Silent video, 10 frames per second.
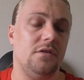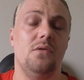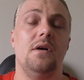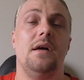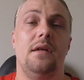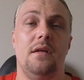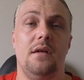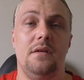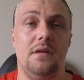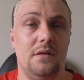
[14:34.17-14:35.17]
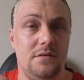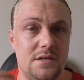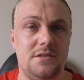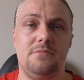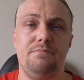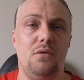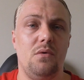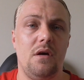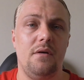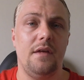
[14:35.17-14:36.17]
So just be
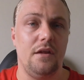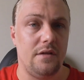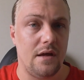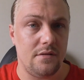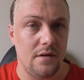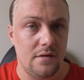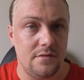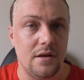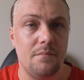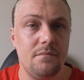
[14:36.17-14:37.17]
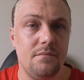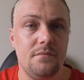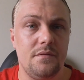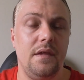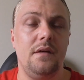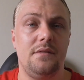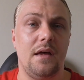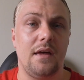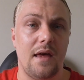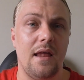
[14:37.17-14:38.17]
wary that there's some things
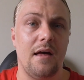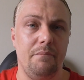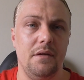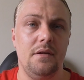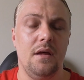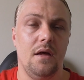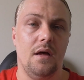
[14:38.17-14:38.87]
that can happen